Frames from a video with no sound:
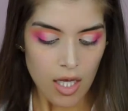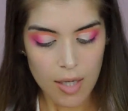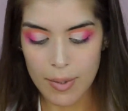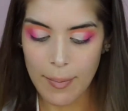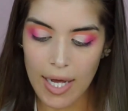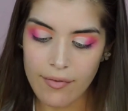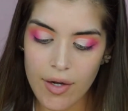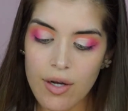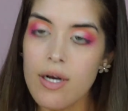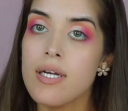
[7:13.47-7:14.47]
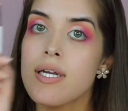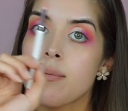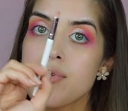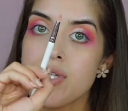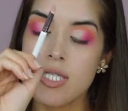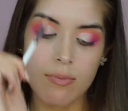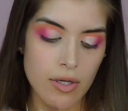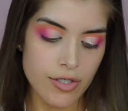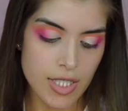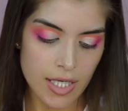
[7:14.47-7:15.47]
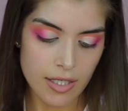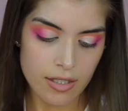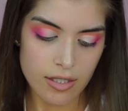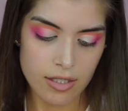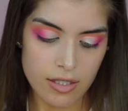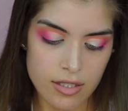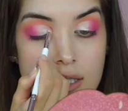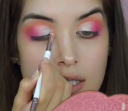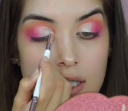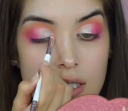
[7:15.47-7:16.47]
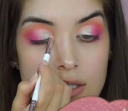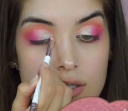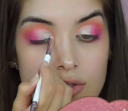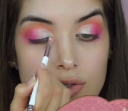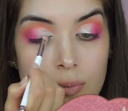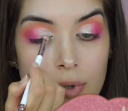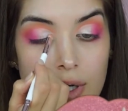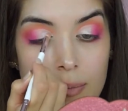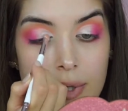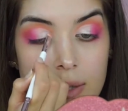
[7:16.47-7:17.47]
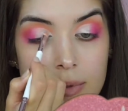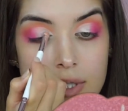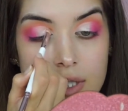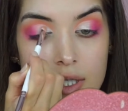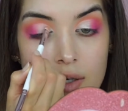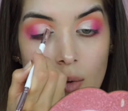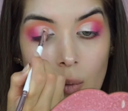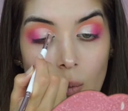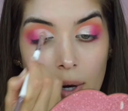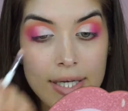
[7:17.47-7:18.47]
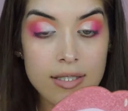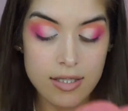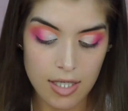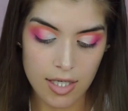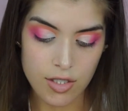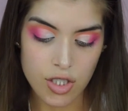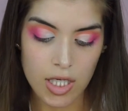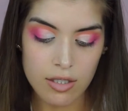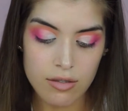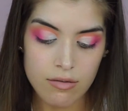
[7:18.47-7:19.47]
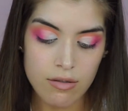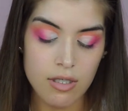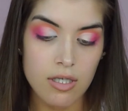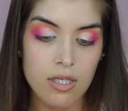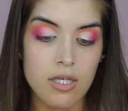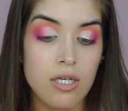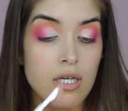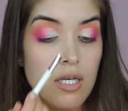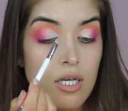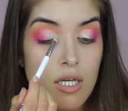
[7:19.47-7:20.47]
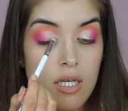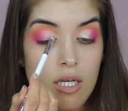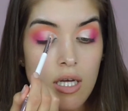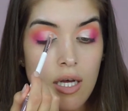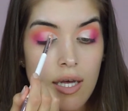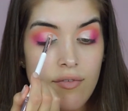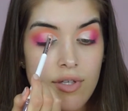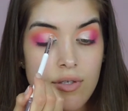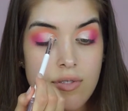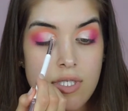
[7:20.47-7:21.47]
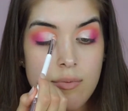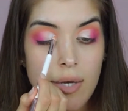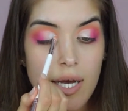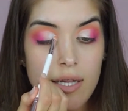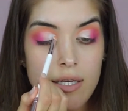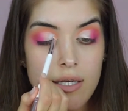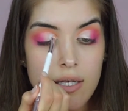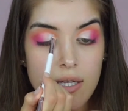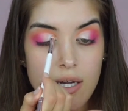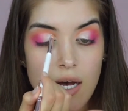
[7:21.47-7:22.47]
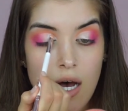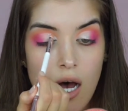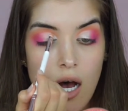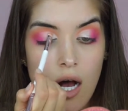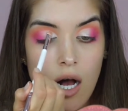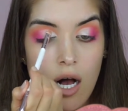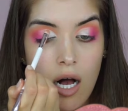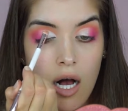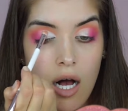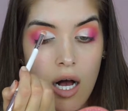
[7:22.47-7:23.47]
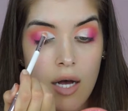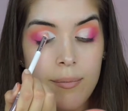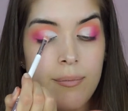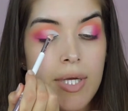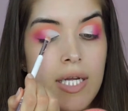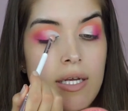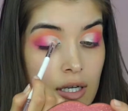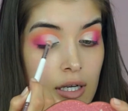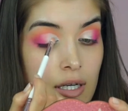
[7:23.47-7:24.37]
and I'm gonna pack that on. I'm using the smaller side. This is like a super pigmented white eyeshadow. I haven't used this palette in a hot minute.